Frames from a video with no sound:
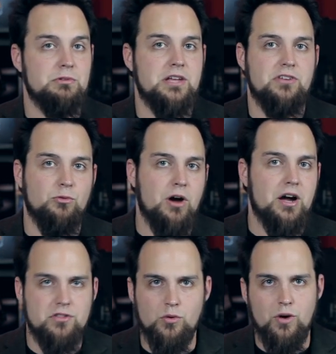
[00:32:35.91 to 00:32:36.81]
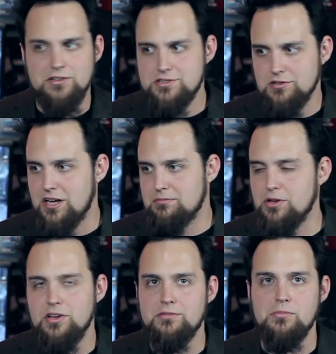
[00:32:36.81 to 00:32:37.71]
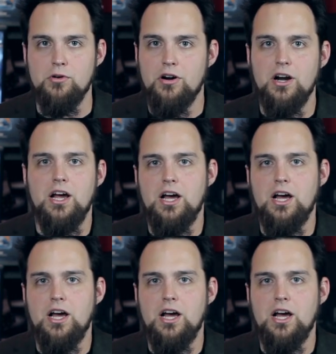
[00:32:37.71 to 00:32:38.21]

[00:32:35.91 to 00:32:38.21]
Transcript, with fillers: leaving WoW, even though WoW's still got millions more.